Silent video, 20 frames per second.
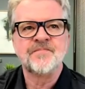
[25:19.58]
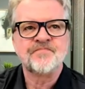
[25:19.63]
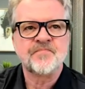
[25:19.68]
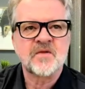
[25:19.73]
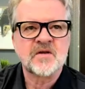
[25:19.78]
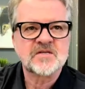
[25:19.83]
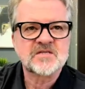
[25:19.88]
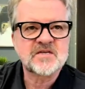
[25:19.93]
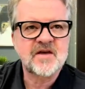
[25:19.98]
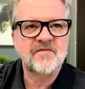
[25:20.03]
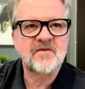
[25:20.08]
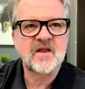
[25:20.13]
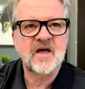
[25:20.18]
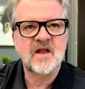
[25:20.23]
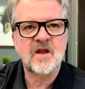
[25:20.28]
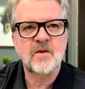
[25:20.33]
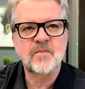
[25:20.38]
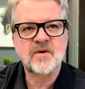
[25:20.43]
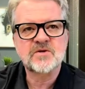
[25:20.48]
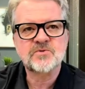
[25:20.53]
7
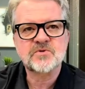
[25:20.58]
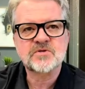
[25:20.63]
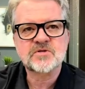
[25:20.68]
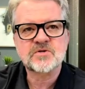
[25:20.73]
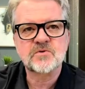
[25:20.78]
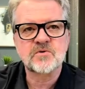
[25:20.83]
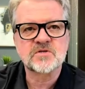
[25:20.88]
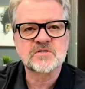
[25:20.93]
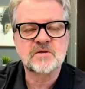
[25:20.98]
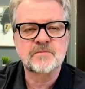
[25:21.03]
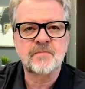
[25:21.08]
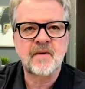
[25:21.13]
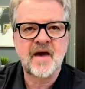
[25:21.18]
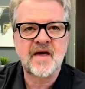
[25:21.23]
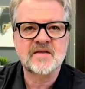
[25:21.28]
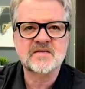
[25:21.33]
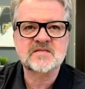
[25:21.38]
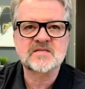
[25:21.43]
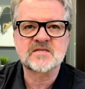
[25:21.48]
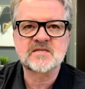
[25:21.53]
elementary schools in
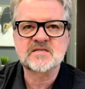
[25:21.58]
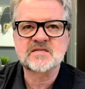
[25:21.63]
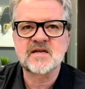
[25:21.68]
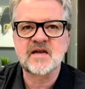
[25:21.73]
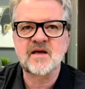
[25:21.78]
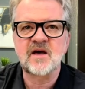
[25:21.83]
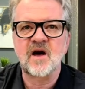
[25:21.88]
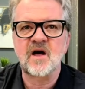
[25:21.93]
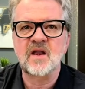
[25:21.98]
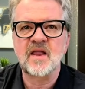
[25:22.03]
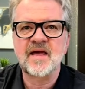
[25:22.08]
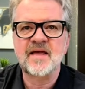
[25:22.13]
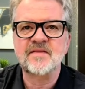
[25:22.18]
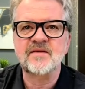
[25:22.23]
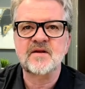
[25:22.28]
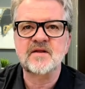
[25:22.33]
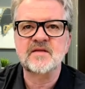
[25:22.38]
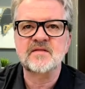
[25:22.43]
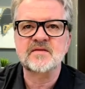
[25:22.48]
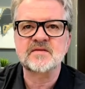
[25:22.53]
Madison City all
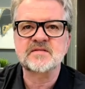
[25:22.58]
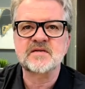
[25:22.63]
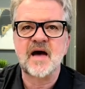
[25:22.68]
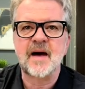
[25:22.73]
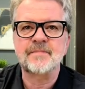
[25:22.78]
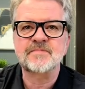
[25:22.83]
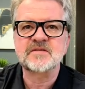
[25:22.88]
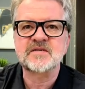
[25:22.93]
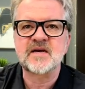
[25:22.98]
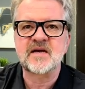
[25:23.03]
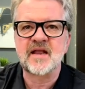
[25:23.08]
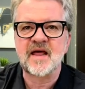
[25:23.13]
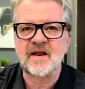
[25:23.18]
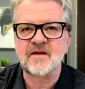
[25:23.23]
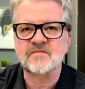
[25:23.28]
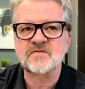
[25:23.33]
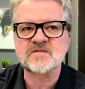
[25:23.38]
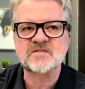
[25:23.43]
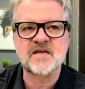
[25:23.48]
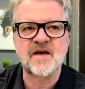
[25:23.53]
landed in the top 10 out
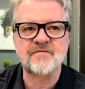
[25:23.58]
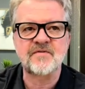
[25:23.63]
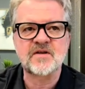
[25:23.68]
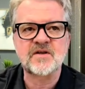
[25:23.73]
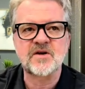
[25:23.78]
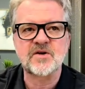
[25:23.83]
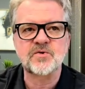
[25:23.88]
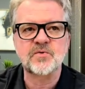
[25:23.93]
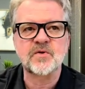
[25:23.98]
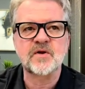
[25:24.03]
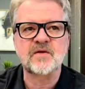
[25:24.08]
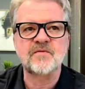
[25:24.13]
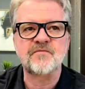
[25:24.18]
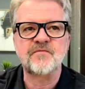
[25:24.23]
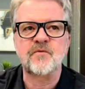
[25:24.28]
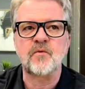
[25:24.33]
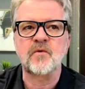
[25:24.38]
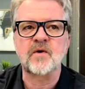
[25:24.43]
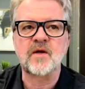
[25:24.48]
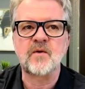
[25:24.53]
of
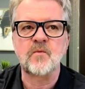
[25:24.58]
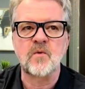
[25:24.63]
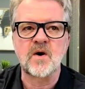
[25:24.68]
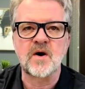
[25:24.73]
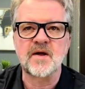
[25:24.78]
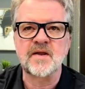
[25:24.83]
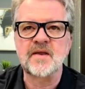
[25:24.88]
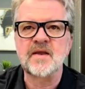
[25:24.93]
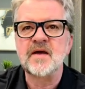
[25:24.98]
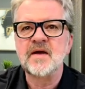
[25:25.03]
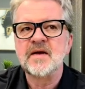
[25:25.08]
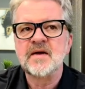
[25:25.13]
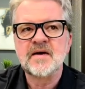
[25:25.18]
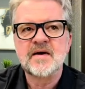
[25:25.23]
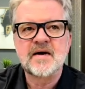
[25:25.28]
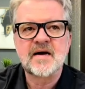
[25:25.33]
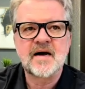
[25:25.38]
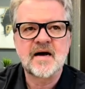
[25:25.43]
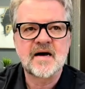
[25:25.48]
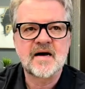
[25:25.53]
741
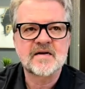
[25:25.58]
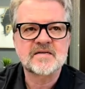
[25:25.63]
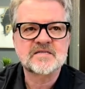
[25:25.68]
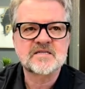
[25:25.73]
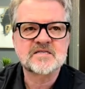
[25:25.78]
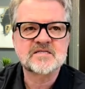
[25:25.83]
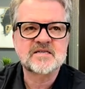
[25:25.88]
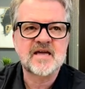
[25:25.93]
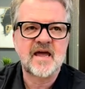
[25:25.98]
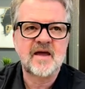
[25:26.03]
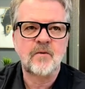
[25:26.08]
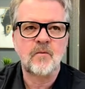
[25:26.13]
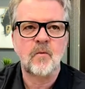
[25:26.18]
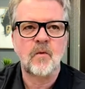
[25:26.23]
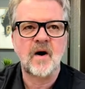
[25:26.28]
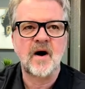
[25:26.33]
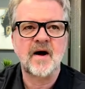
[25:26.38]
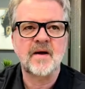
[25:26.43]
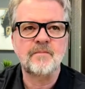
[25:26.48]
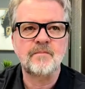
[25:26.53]

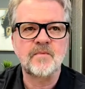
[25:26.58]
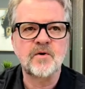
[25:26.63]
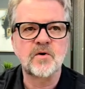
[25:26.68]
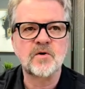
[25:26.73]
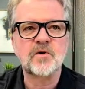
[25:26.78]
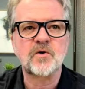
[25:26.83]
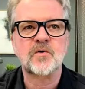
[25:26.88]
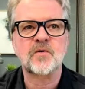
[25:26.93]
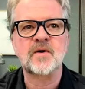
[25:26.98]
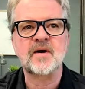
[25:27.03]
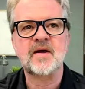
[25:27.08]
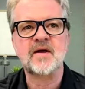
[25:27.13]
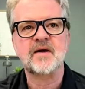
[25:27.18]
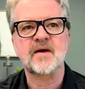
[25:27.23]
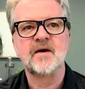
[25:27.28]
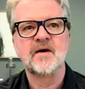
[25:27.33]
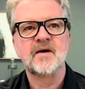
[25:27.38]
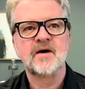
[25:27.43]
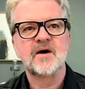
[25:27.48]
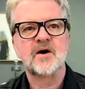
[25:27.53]
statewide. Mill Creek,
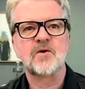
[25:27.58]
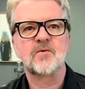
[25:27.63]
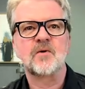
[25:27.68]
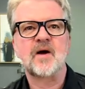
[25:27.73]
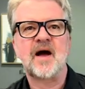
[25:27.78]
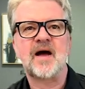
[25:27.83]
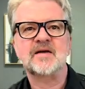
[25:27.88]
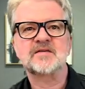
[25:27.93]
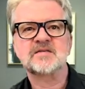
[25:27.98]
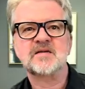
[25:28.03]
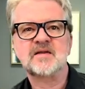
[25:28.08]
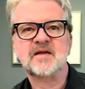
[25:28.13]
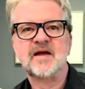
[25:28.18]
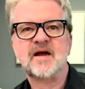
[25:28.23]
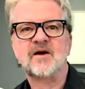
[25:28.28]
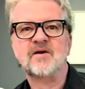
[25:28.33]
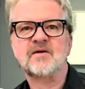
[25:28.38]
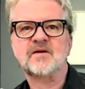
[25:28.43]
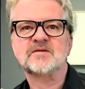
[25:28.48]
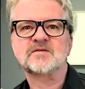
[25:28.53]
Horizon,
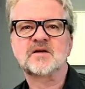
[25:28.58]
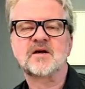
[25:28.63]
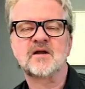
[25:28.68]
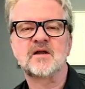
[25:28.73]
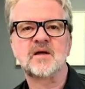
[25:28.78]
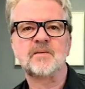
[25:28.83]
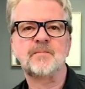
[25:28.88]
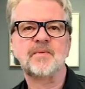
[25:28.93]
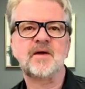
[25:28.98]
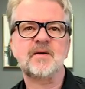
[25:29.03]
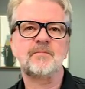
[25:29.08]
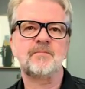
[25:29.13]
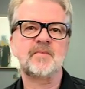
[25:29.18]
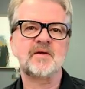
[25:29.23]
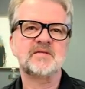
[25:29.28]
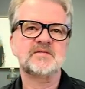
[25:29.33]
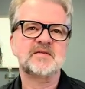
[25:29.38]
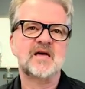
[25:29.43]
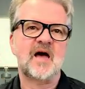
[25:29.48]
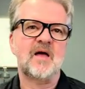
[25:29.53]
Heritage, Columbia,
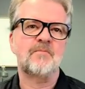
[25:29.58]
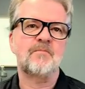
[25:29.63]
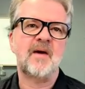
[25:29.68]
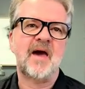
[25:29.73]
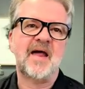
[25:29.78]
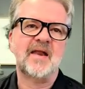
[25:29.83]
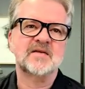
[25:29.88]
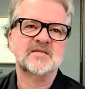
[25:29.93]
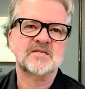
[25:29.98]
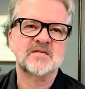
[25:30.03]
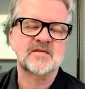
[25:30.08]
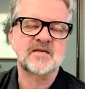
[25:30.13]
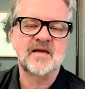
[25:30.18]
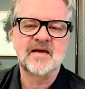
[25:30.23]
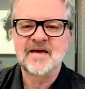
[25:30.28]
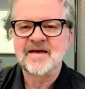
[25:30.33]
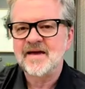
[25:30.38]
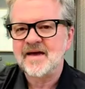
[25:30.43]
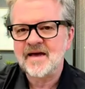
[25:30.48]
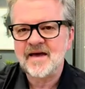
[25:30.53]
Midtown, Madison,
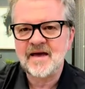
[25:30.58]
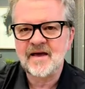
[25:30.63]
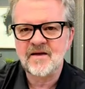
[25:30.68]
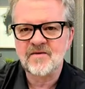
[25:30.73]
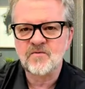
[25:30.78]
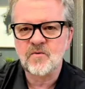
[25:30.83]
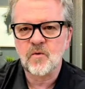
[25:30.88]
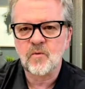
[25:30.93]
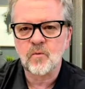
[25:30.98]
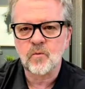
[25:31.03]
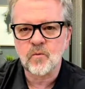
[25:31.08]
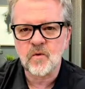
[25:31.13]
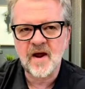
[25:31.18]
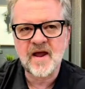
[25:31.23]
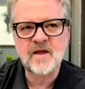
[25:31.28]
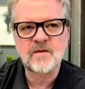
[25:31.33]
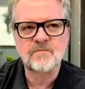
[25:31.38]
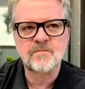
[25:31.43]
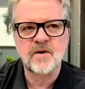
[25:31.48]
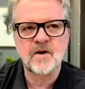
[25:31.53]
and
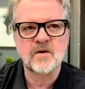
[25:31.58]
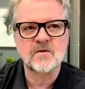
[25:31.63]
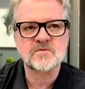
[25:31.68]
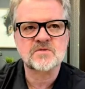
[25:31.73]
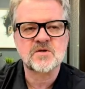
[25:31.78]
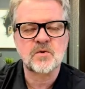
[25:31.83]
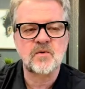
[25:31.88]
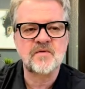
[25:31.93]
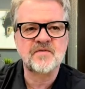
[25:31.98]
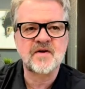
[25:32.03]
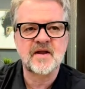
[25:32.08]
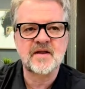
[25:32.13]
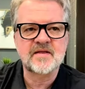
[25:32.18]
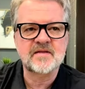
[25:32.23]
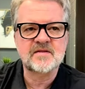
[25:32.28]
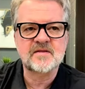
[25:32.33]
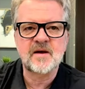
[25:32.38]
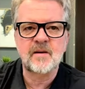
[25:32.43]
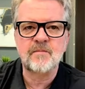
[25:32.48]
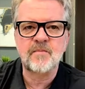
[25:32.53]
Rainbow. So we've got a
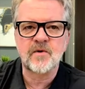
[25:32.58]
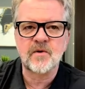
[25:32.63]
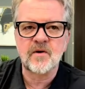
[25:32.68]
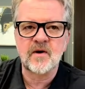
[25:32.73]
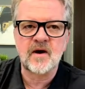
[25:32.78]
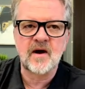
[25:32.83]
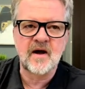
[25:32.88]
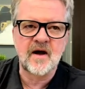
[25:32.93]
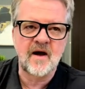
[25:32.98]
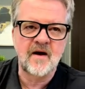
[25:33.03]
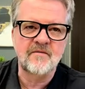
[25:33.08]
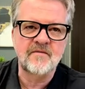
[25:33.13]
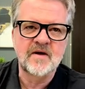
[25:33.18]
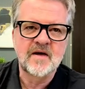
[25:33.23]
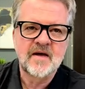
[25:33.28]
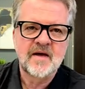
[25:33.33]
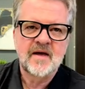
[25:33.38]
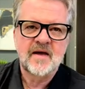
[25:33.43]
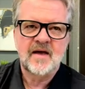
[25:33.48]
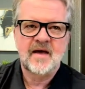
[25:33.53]
number of
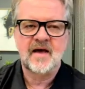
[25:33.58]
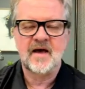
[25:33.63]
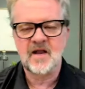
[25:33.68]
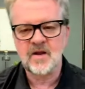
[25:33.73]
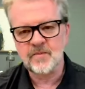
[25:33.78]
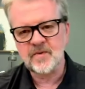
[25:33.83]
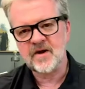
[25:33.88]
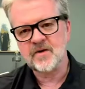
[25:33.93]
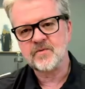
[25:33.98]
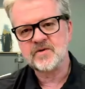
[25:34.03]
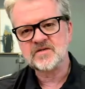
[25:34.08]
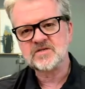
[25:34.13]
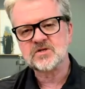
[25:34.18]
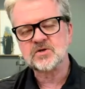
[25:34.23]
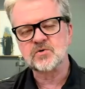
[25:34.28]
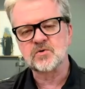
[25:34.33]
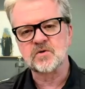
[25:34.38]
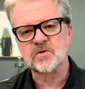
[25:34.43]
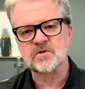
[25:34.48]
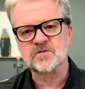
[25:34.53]
elementary
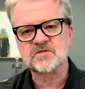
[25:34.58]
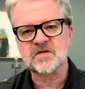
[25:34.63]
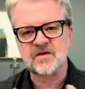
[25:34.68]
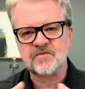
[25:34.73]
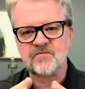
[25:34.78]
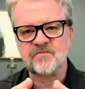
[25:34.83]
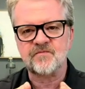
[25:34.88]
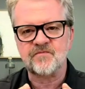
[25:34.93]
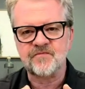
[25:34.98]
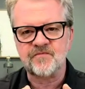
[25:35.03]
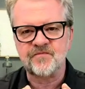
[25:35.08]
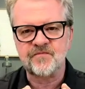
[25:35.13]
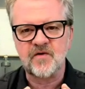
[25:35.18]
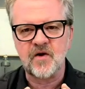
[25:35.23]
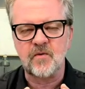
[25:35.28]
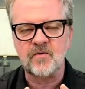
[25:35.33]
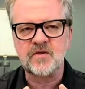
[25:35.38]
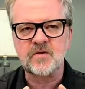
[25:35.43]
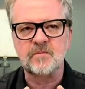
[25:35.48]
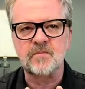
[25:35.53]
schools that
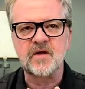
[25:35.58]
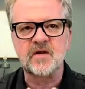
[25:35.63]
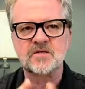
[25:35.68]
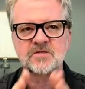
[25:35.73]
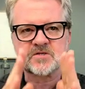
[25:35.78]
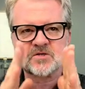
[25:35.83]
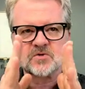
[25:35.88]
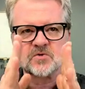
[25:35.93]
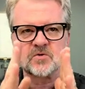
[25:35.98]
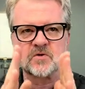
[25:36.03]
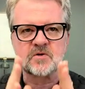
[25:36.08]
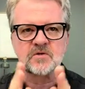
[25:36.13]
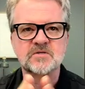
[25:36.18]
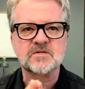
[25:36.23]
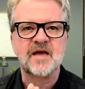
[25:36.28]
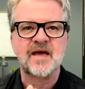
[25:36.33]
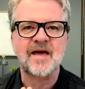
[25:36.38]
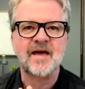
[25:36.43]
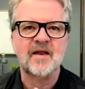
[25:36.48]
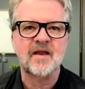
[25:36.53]
go into middle
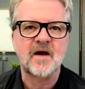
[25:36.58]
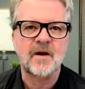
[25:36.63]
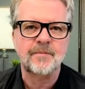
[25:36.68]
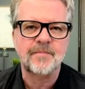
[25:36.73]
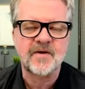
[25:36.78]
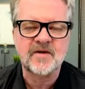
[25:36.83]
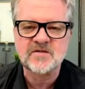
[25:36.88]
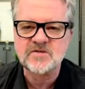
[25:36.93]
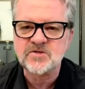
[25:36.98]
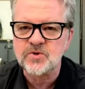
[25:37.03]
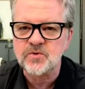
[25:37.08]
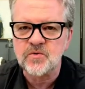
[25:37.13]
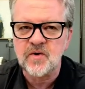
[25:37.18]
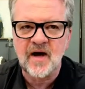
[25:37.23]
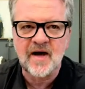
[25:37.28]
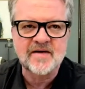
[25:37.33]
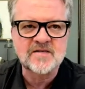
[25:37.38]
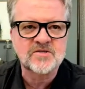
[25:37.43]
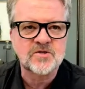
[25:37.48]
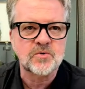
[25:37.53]
schools and up into
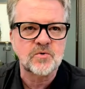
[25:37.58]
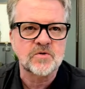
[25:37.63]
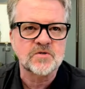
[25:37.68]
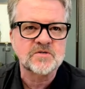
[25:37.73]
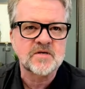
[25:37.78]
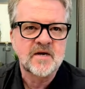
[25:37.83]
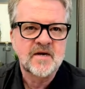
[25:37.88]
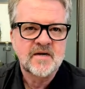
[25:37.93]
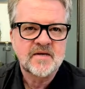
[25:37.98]
high schools.